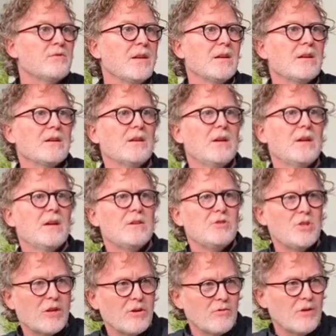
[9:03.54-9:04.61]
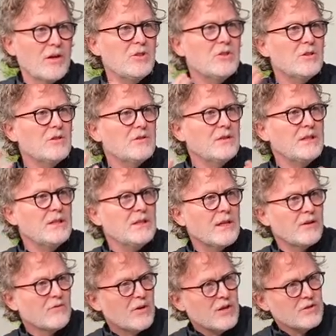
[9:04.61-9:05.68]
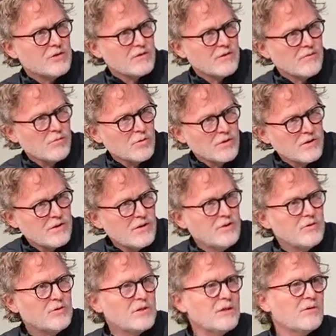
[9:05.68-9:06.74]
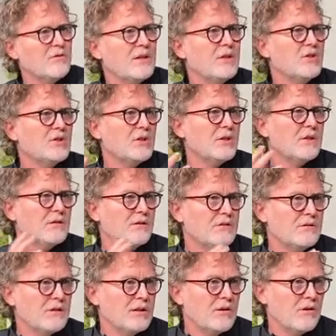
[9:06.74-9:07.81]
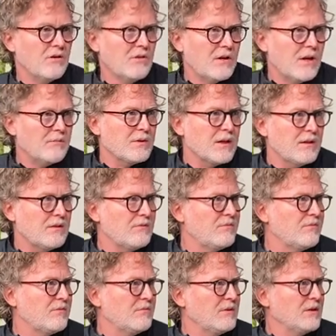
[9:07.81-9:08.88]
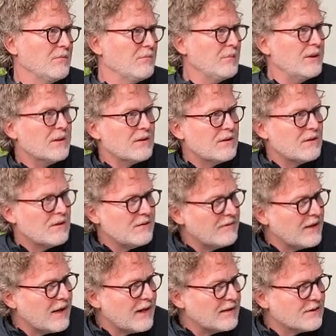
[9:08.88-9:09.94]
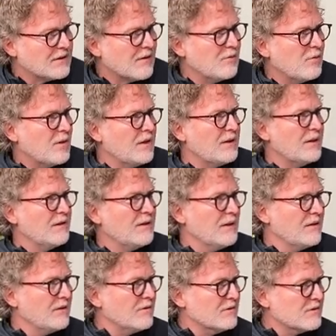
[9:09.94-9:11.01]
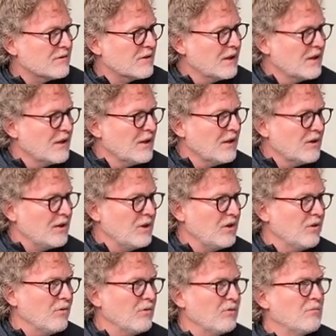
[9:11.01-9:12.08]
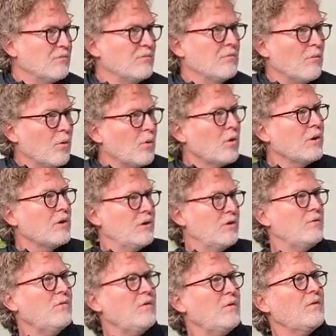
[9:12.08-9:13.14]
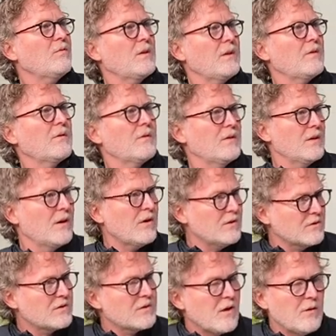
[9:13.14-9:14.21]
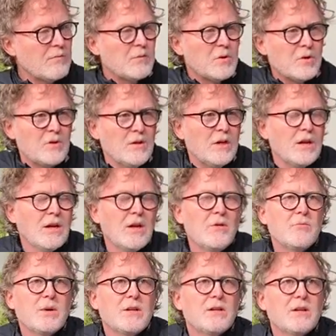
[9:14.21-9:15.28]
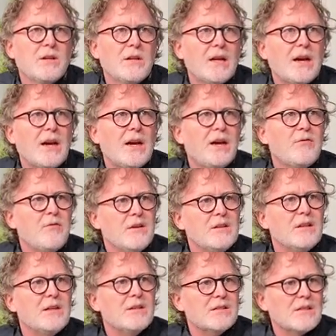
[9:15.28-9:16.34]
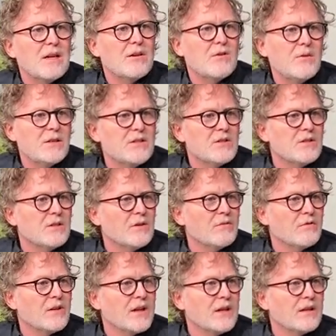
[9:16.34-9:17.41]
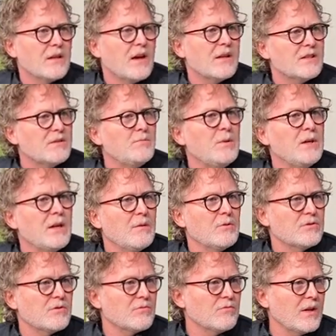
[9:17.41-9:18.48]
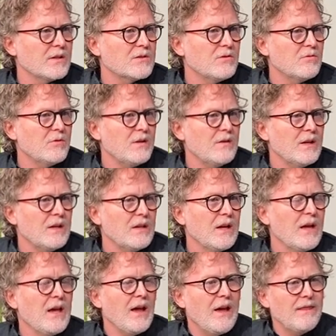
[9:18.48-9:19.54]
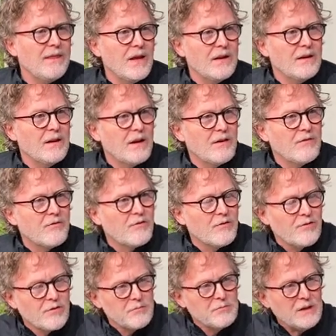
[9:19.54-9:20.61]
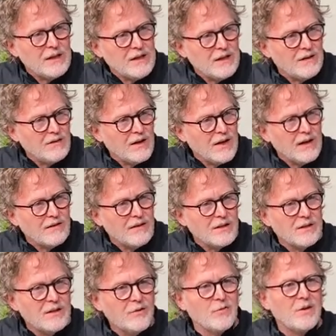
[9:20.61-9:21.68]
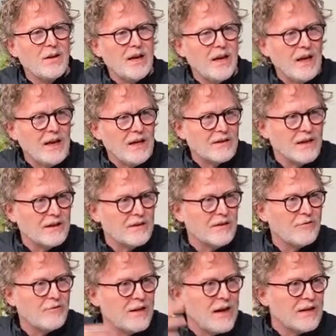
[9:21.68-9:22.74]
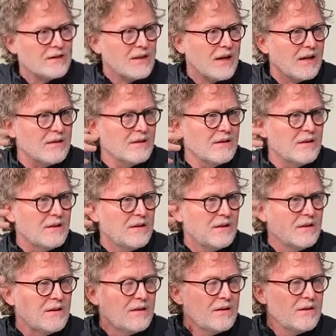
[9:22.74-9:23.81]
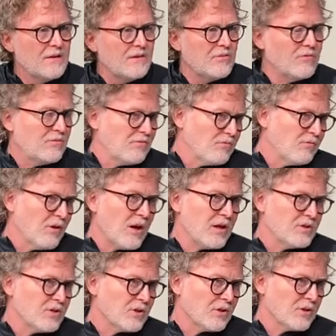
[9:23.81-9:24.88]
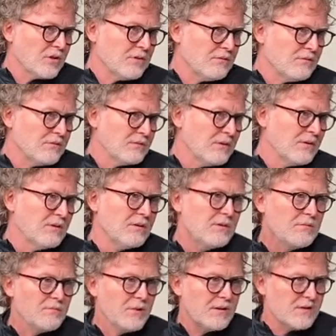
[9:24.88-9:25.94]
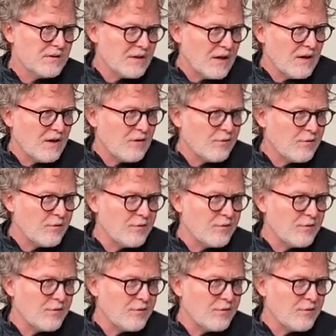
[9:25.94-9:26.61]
like generationally, like Roger's of a more senior generation, you know, I'm kind of in the middle of that somewhat, and then there's, you know, more youth with the ensemble, but I feel like it's that question of like us being able to wrestle with it. And then for me, the different age, like the fact that Roger, myself,